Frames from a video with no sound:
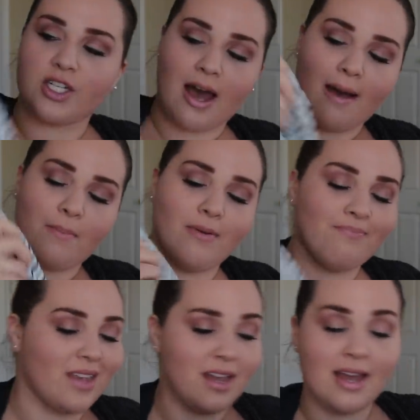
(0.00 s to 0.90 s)
top.
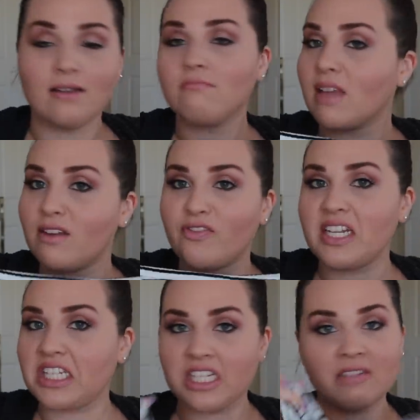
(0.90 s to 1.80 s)
Again, it
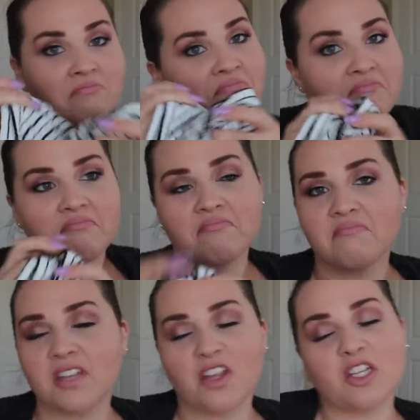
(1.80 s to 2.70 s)
fits.
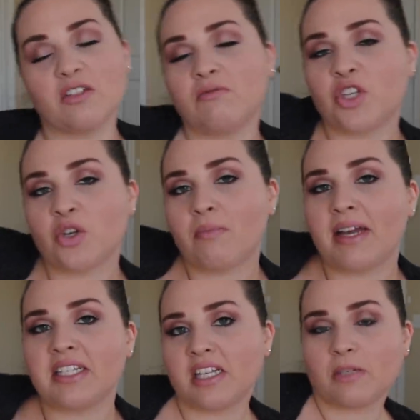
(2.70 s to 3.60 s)
Nothing too
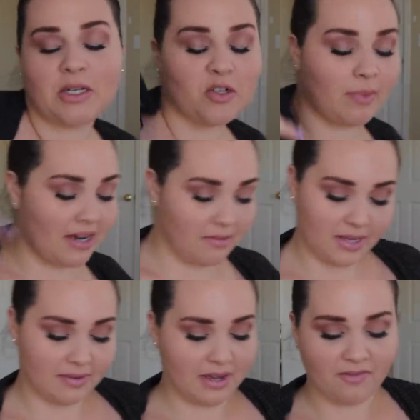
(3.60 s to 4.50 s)
amazingly special about it,
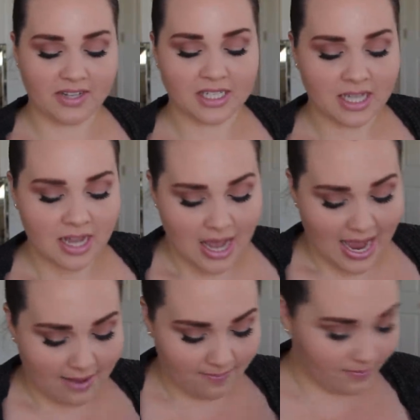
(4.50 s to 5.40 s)
but it fits.
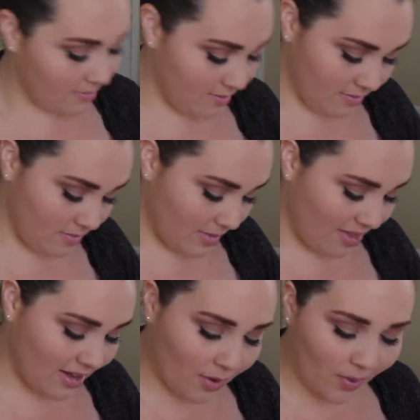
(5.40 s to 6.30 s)

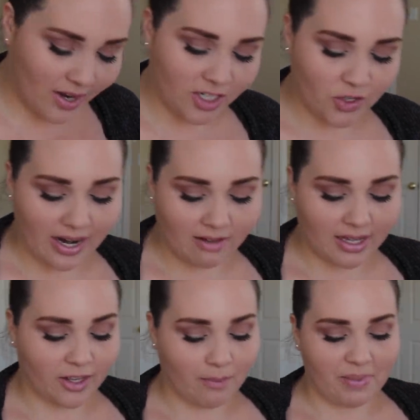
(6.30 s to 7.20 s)
And then I wanted to try out like their